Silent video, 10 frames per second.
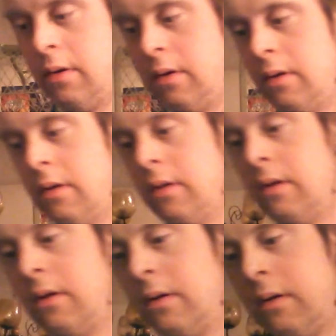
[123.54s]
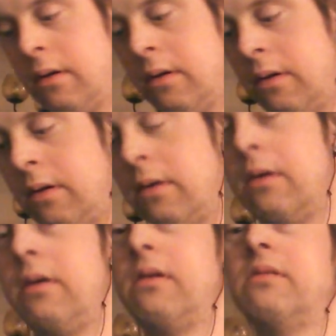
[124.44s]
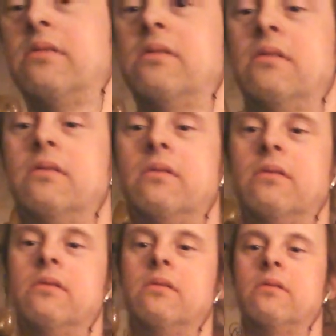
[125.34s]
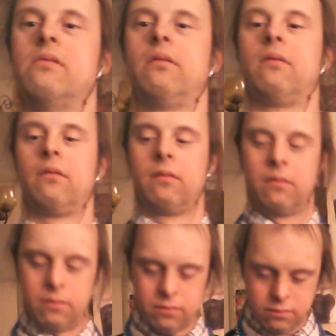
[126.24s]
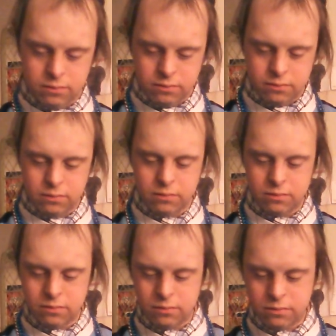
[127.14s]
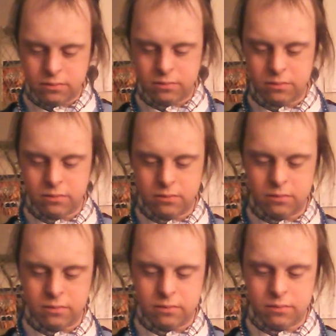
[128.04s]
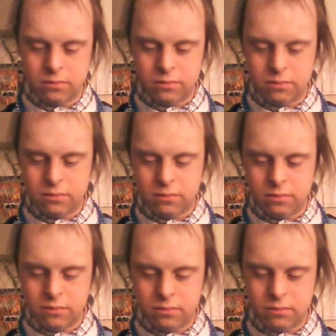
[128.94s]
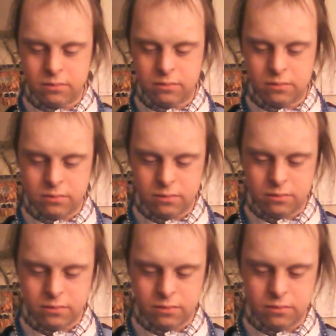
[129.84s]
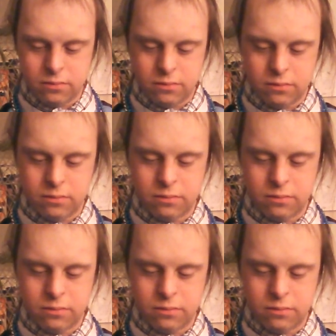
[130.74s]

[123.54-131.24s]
[no speech]